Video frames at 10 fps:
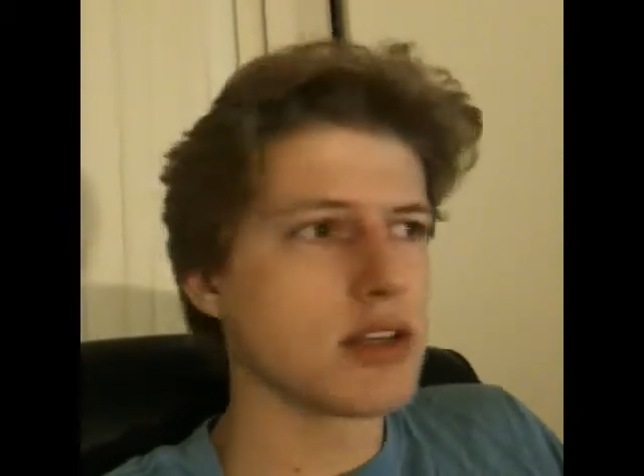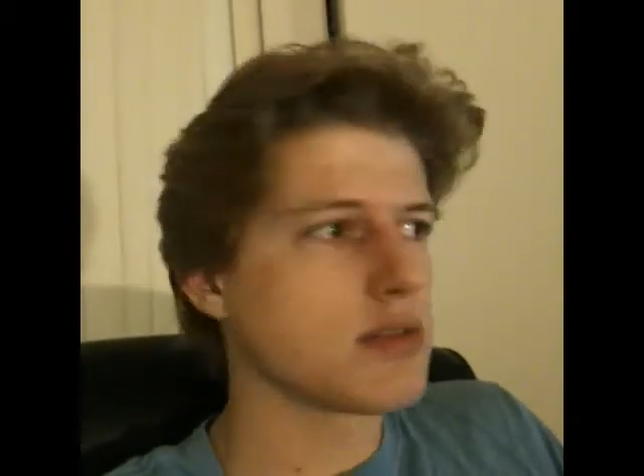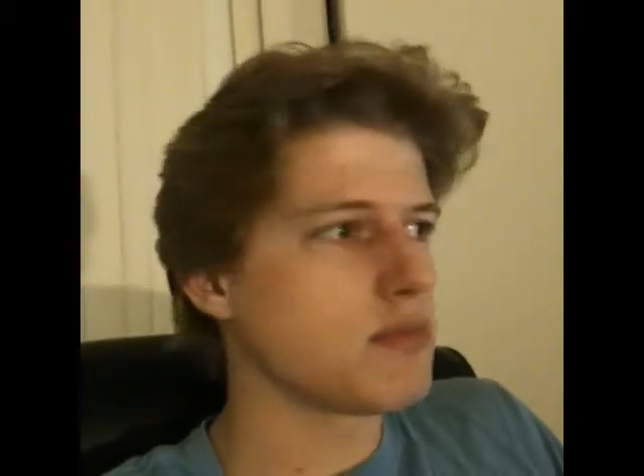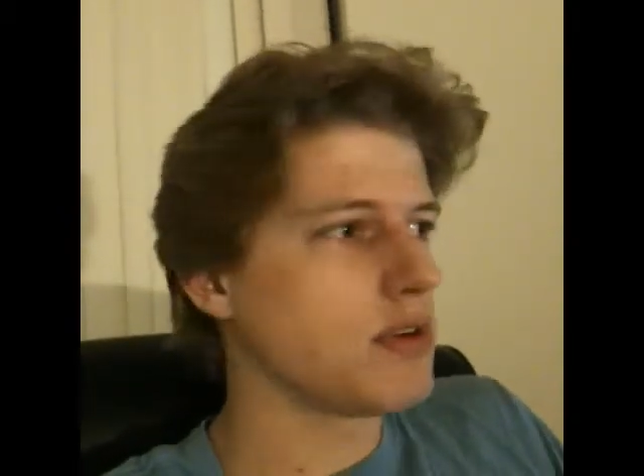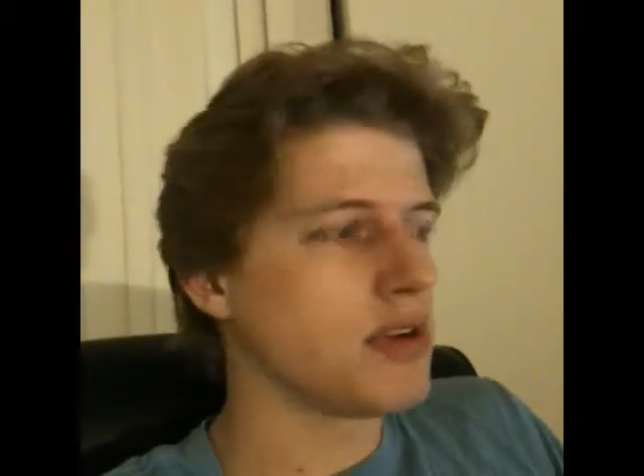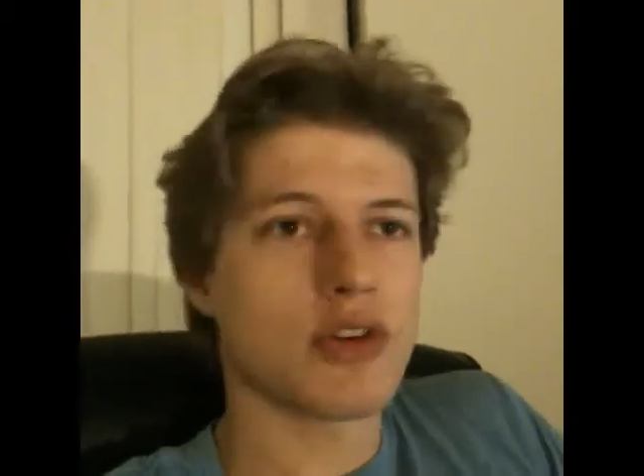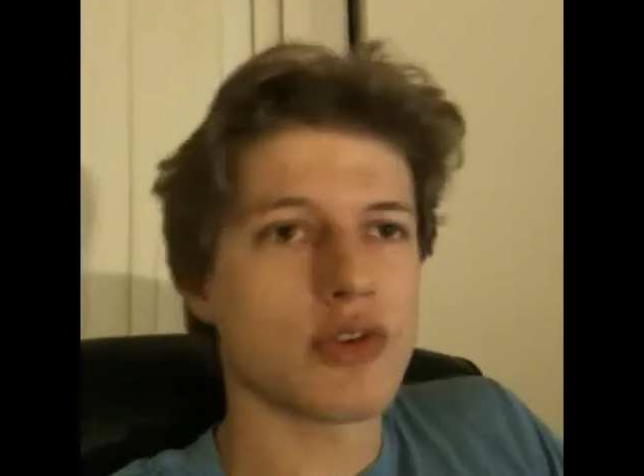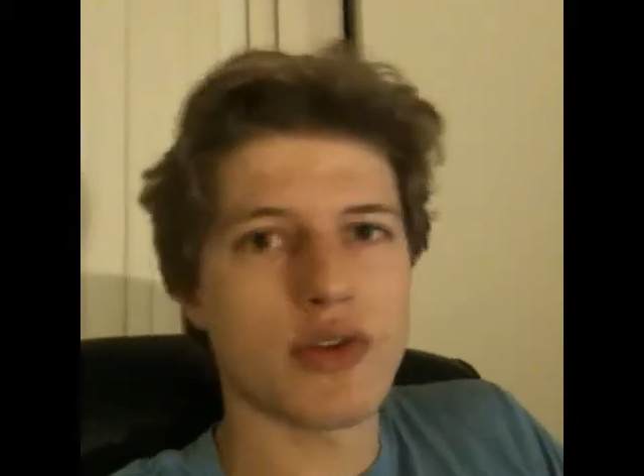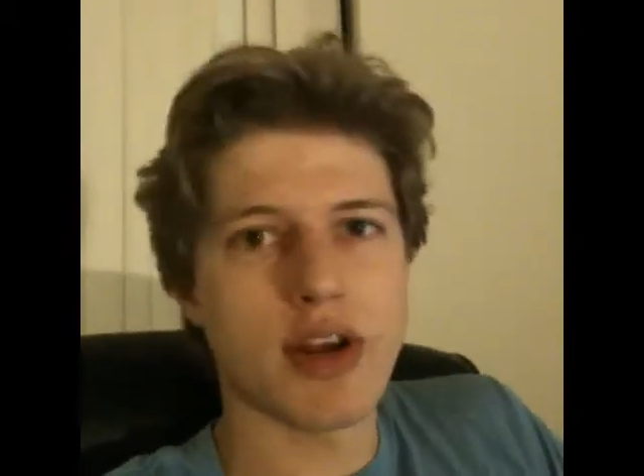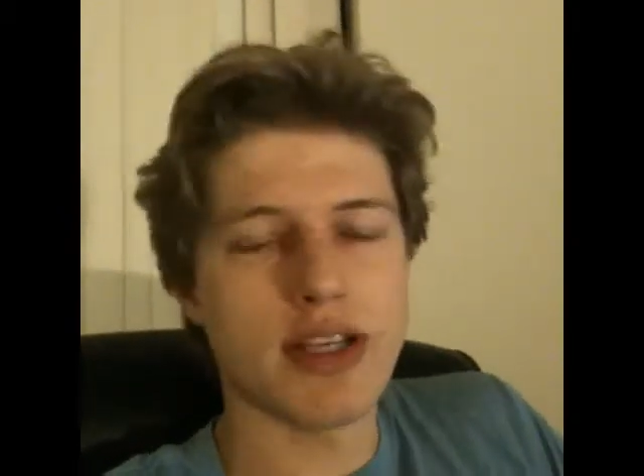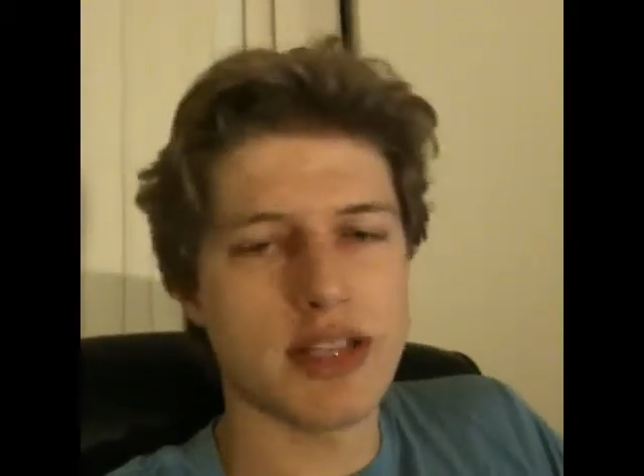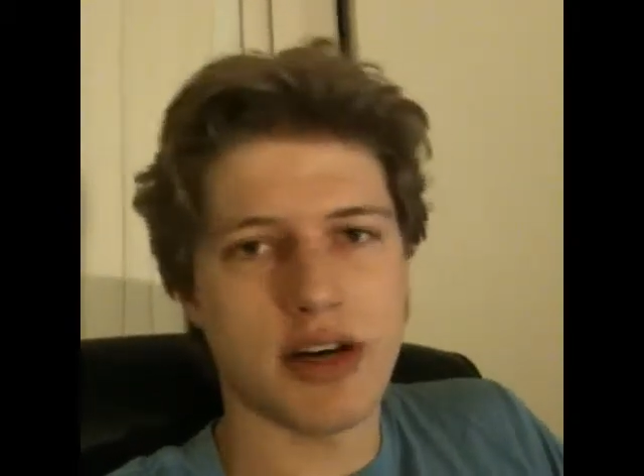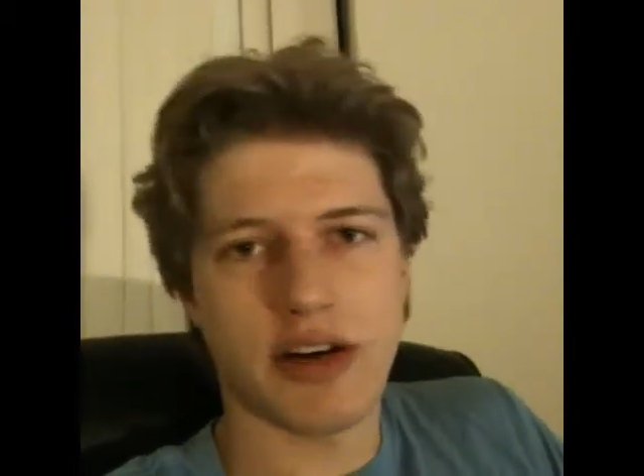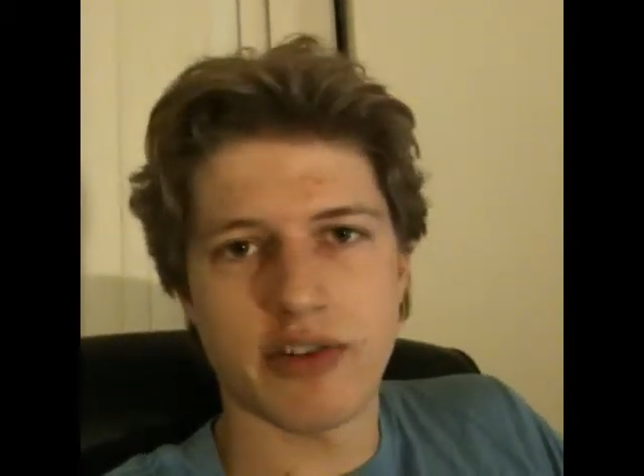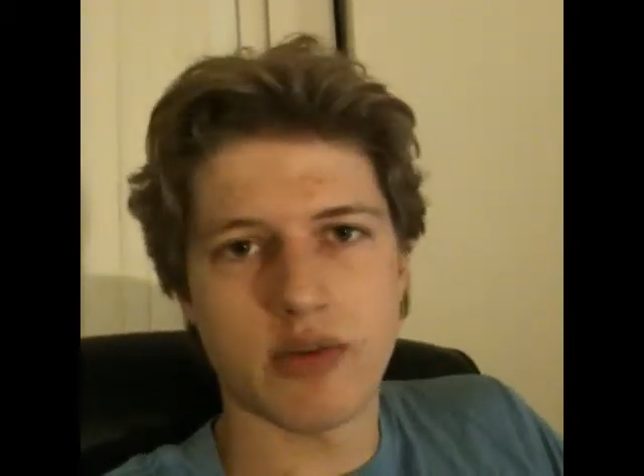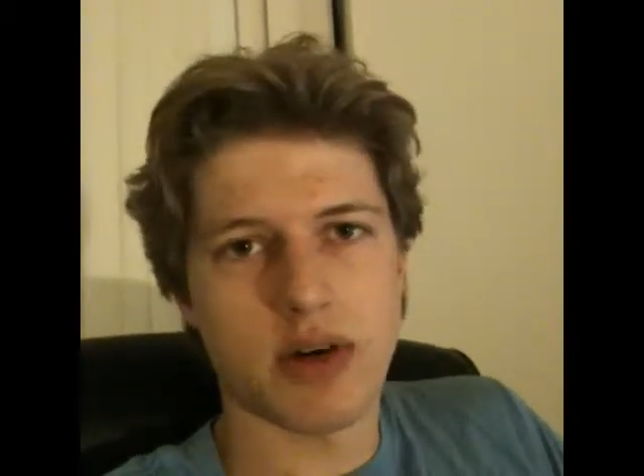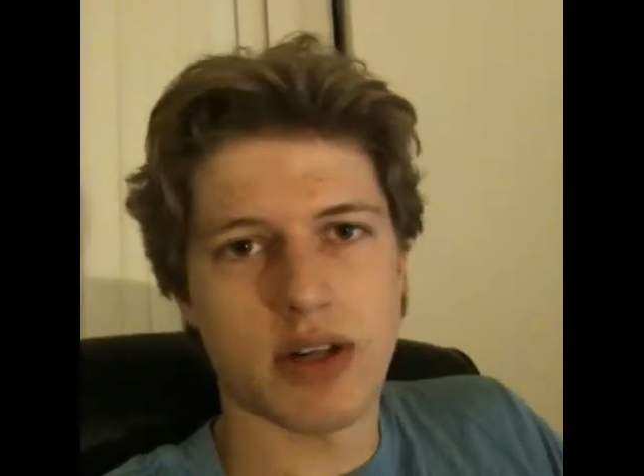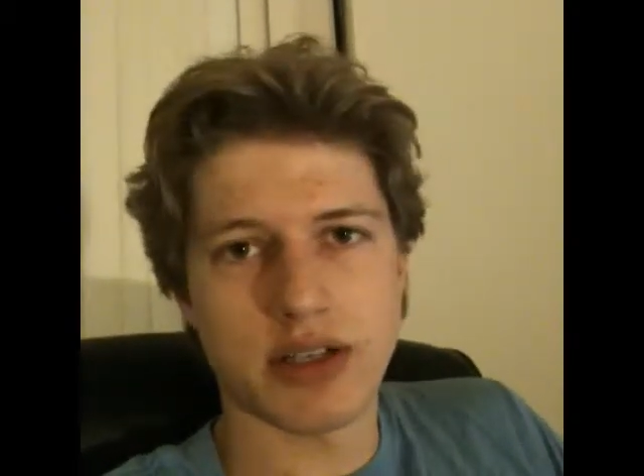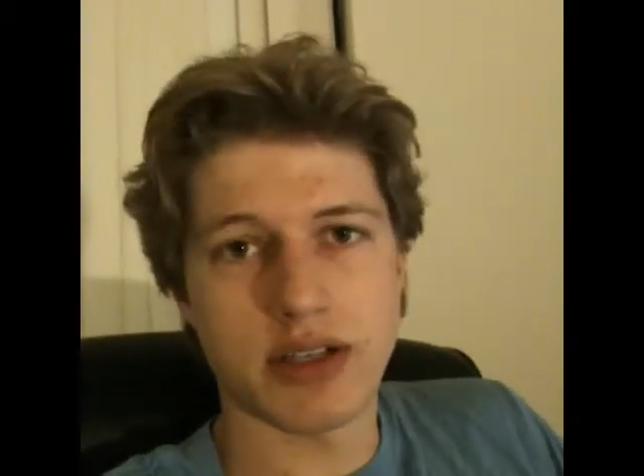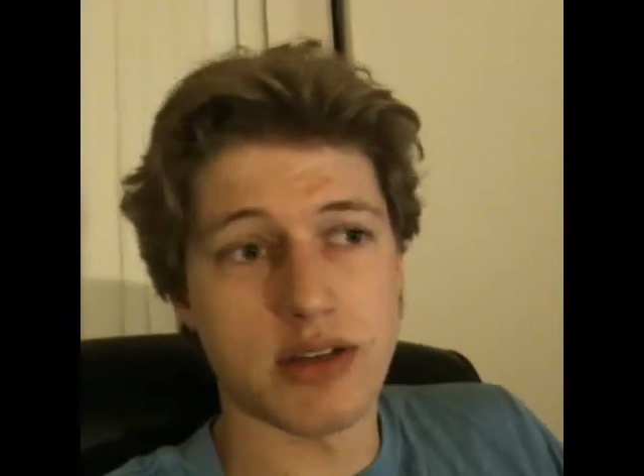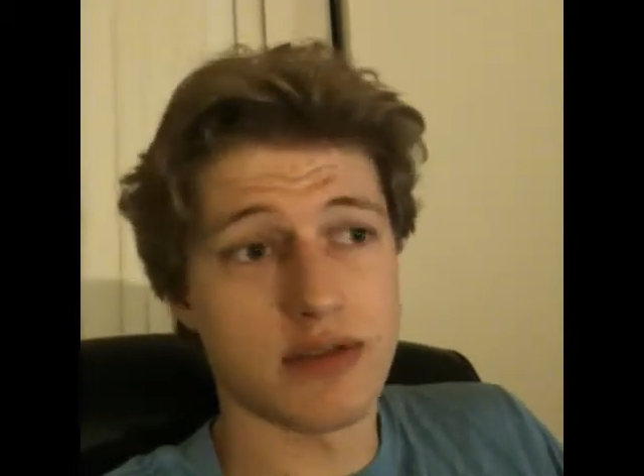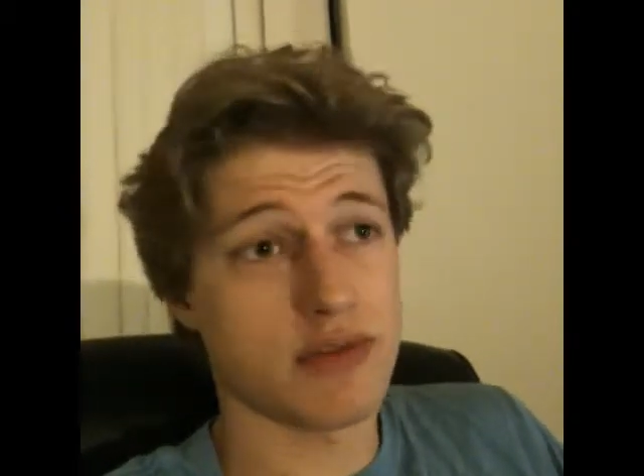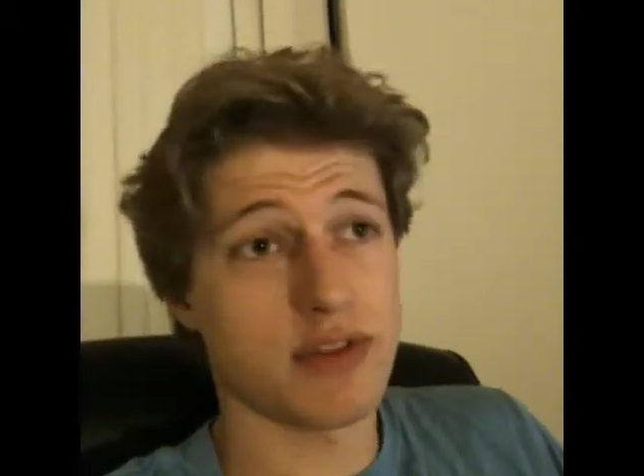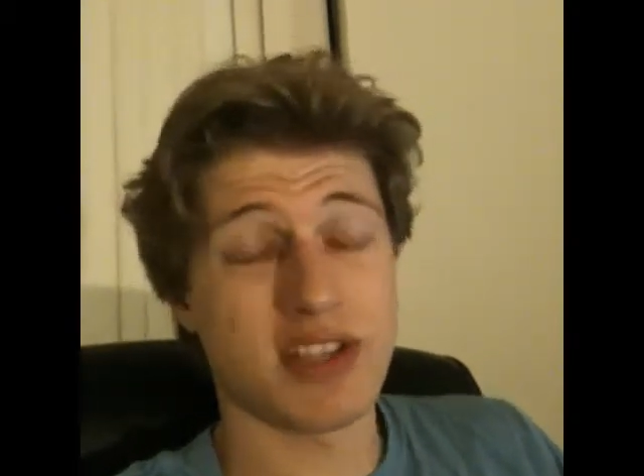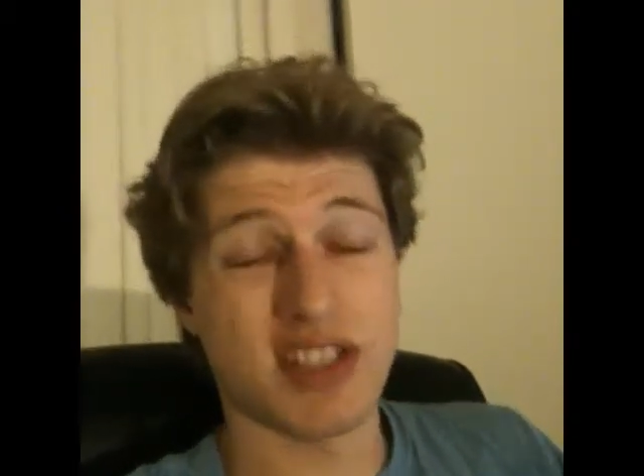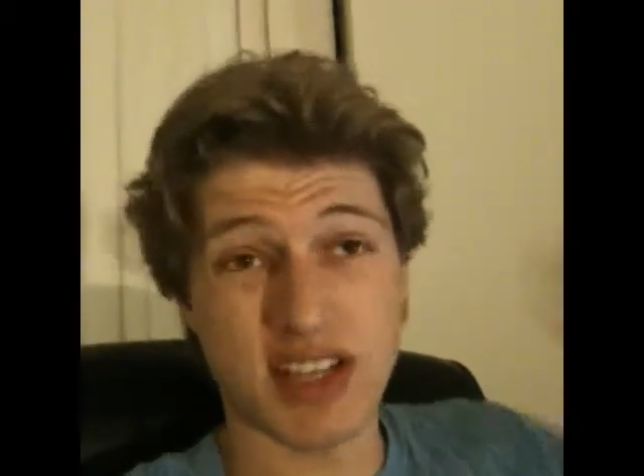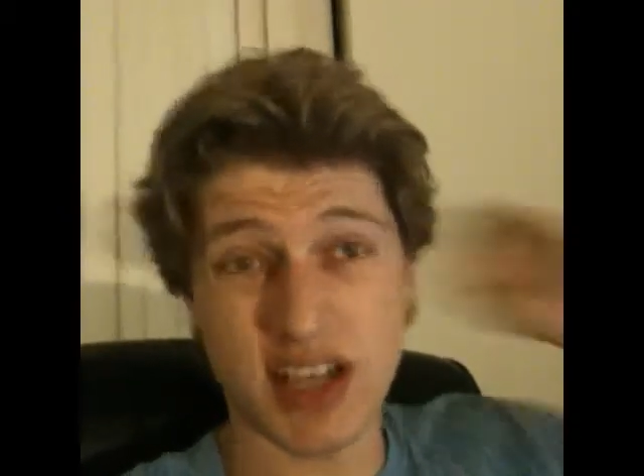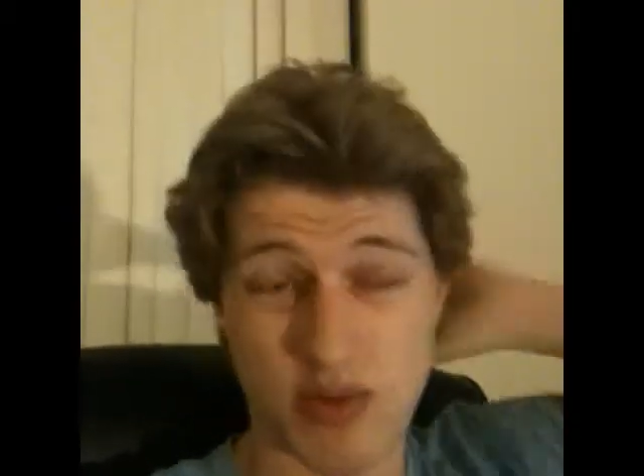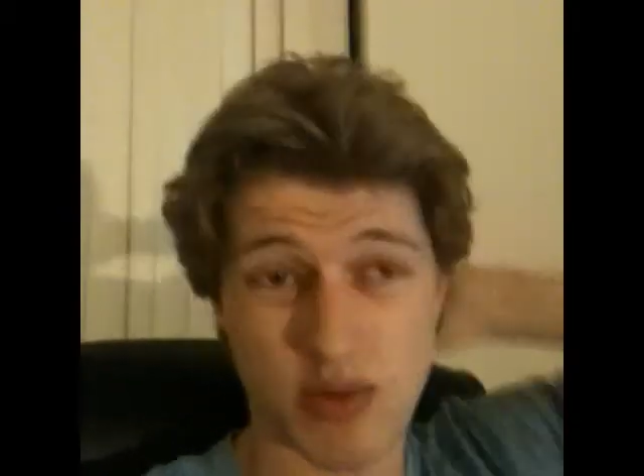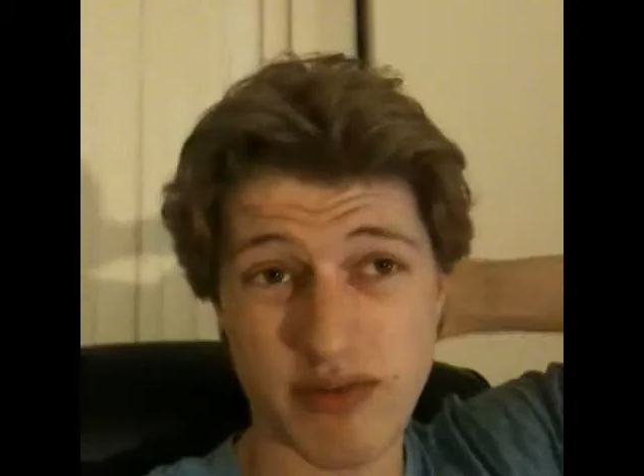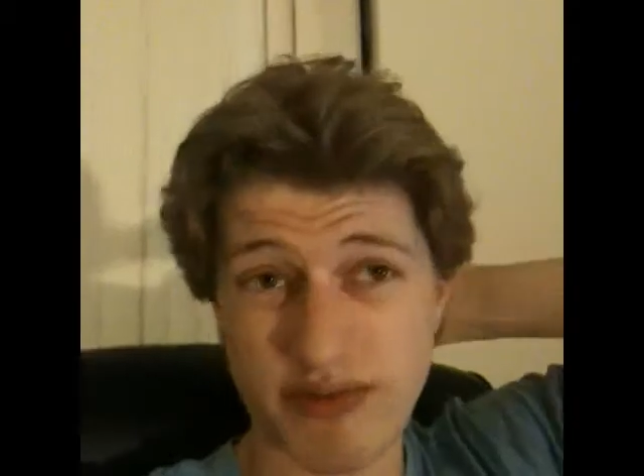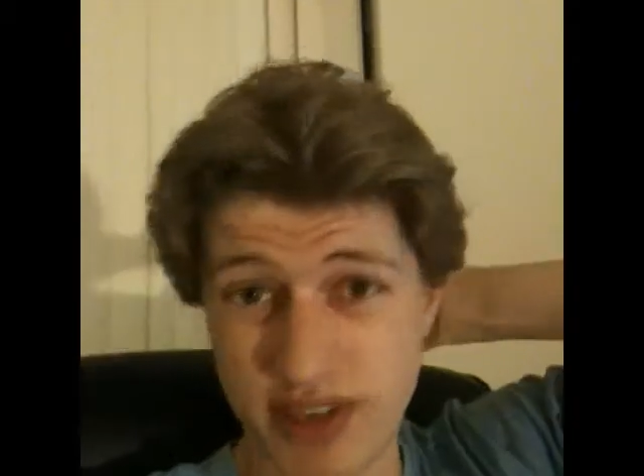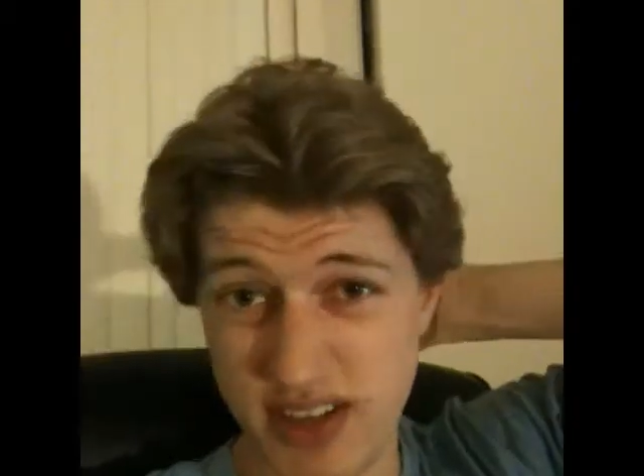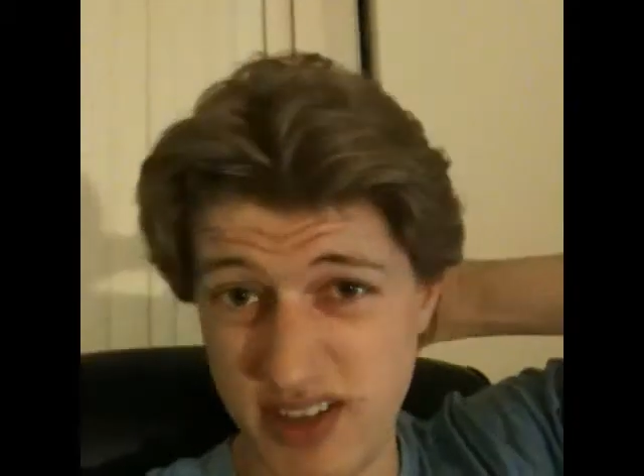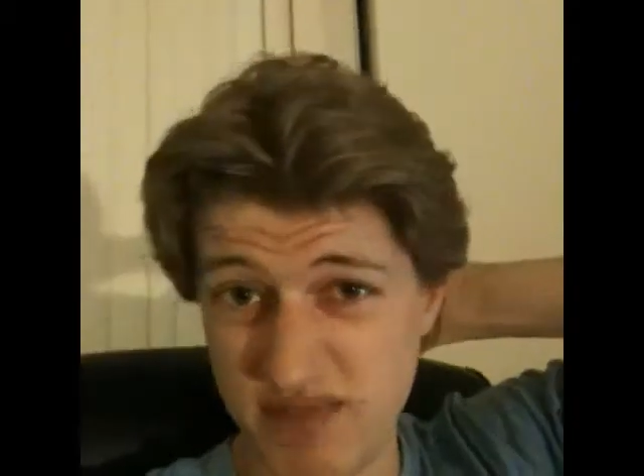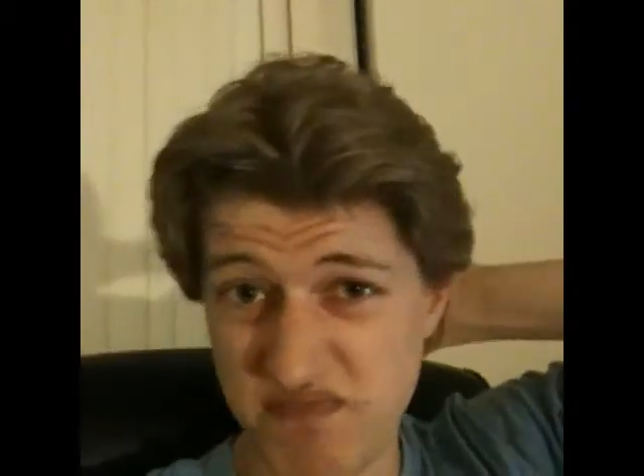Some crazy off-the-wall excuse. For instance, I had one friend.